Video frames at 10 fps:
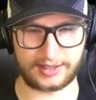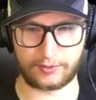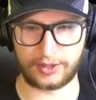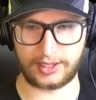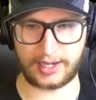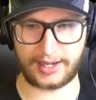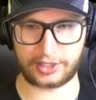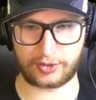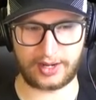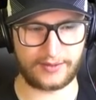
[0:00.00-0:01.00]
has a really high
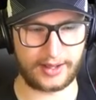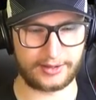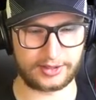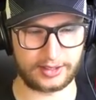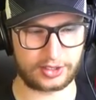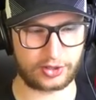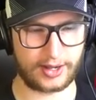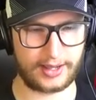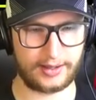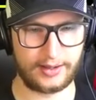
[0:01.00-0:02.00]
trade value. So let's
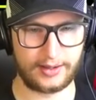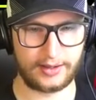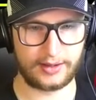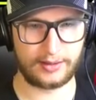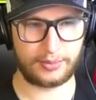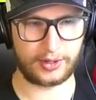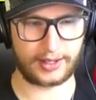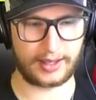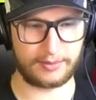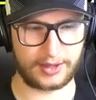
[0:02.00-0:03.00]
try
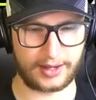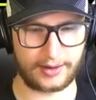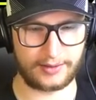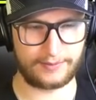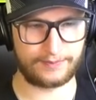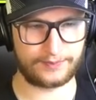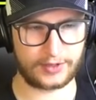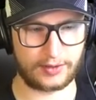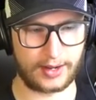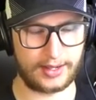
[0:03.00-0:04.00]
putting him there.
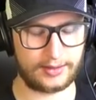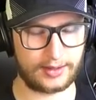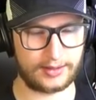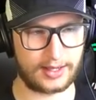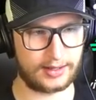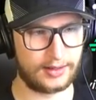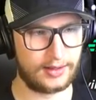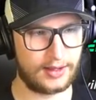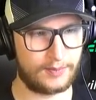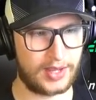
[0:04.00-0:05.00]
All right. And then
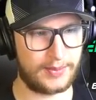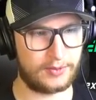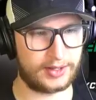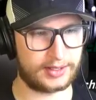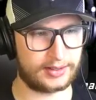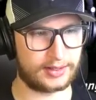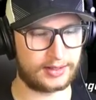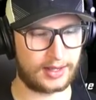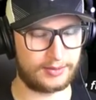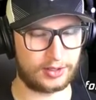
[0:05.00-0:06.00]
maybe we could.
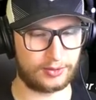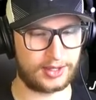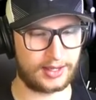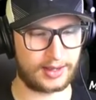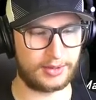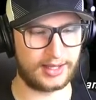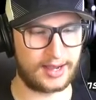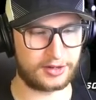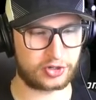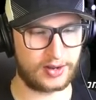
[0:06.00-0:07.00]
I don't think I'm
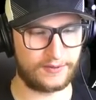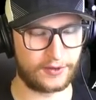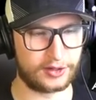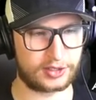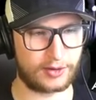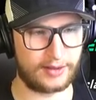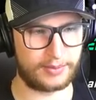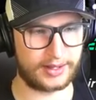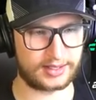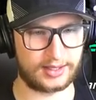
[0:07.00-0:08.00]
allowed to trade first
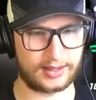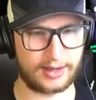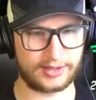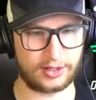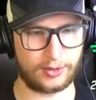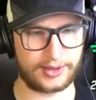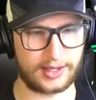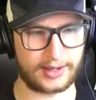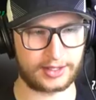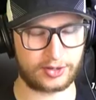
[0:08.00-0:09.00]
round picks. I think that was the whole
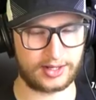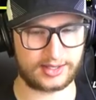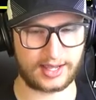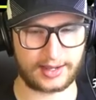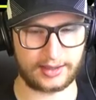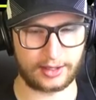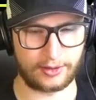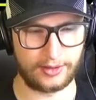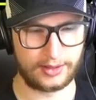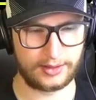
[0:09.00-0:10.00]
thing. I could trade a second,
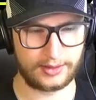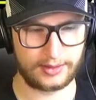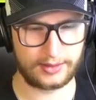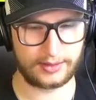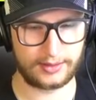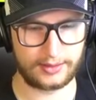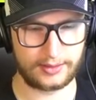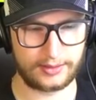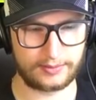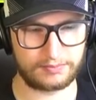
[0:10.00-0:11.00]
though.
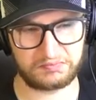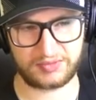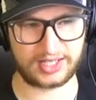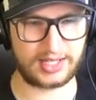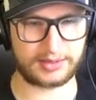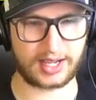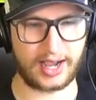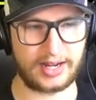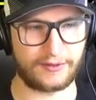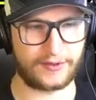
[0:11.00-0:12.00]
That seems
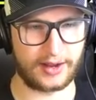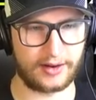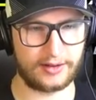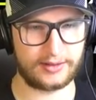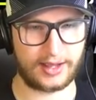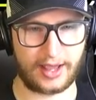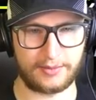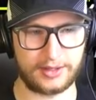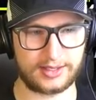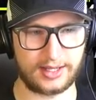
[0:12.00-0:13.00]
kind of fair.
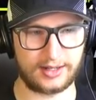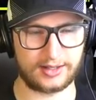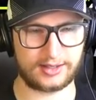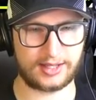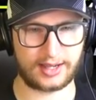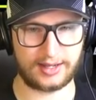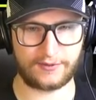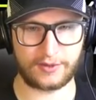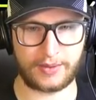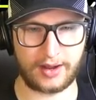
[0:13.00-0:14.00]
Edmundson in a
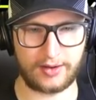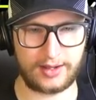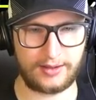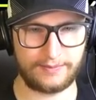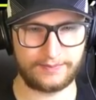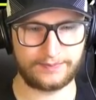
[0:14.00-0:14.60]
second for Barrie.